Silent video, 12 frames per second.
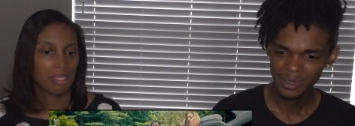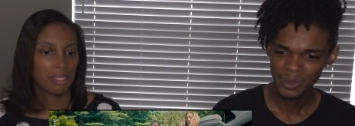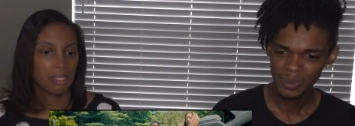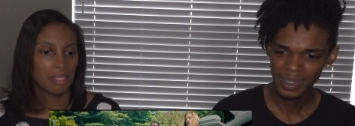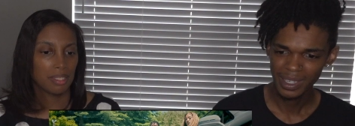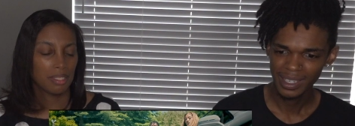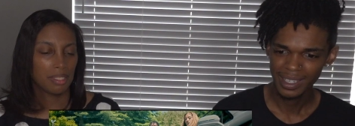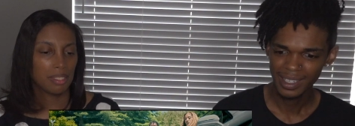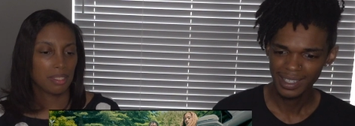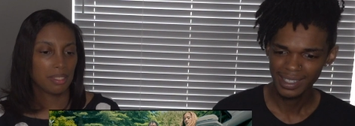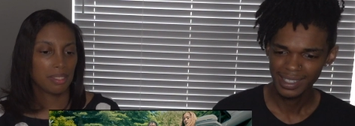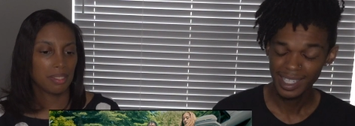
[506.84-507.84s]

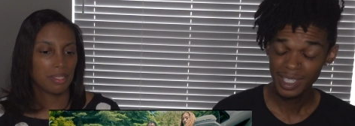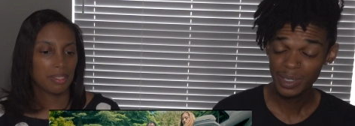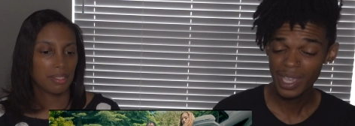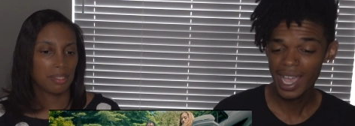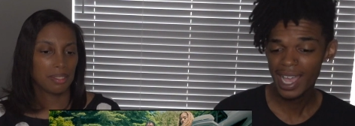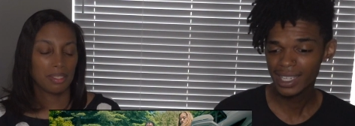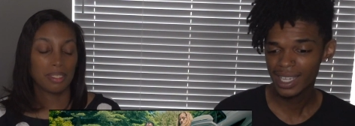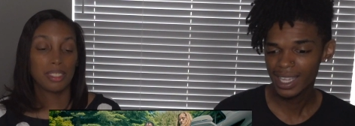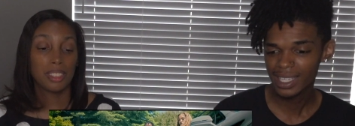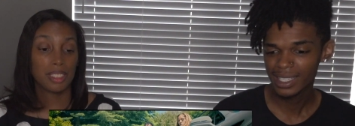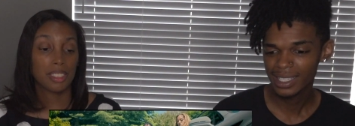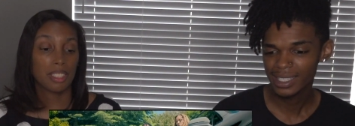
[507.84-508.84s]
Speaker 1: man, this I, this
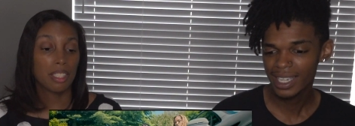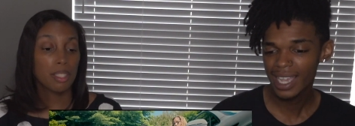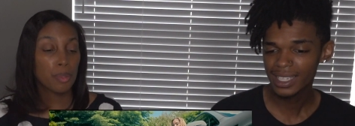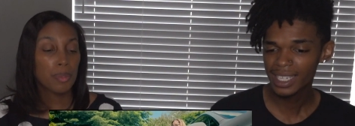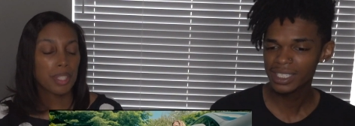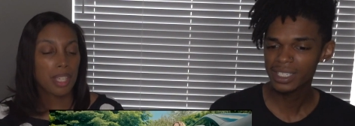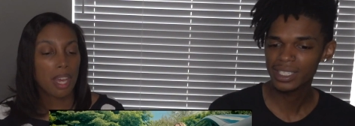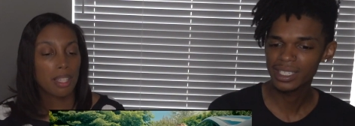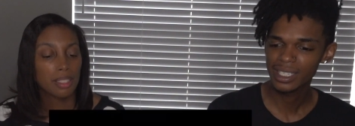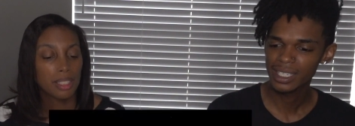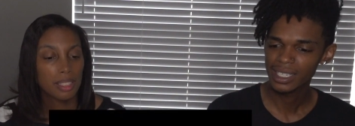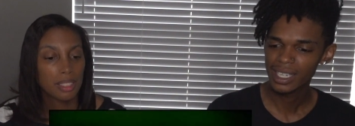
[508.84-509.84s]
is yeah, I like this.
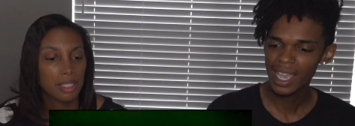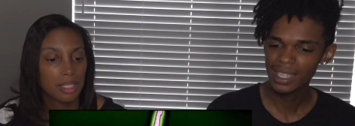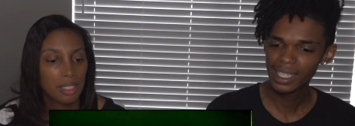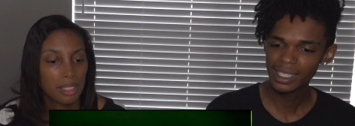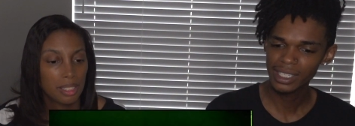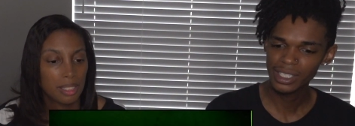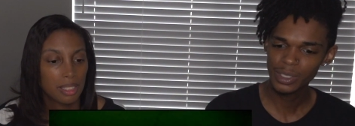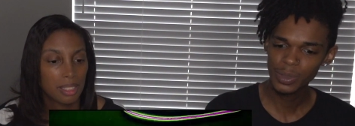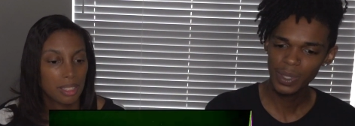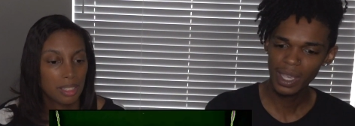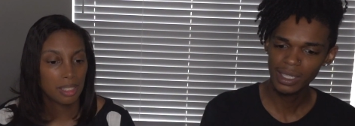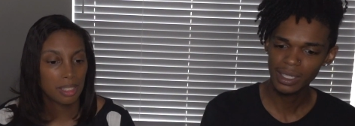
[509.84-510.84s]
I like this. This is
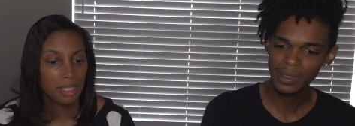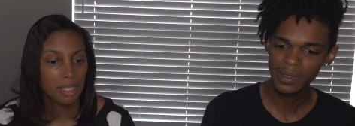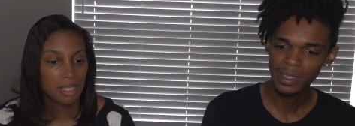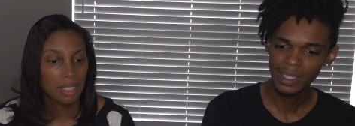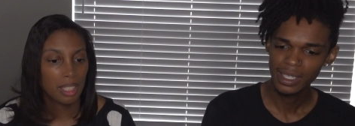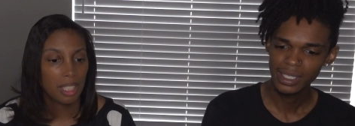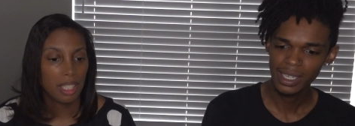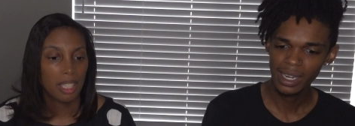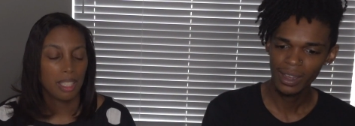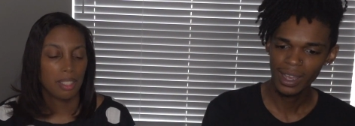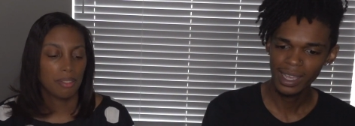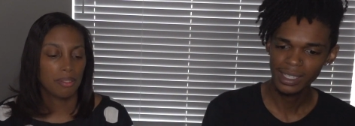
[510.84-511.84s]
solid. Shout
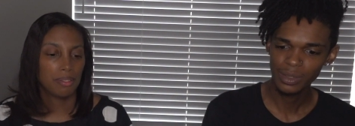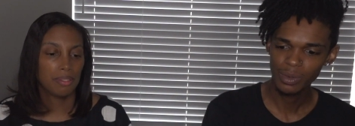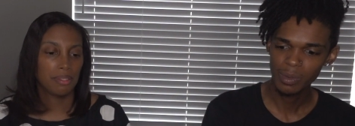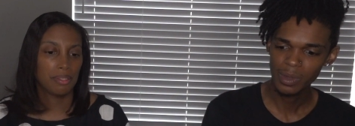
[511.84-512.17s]
out Isaac one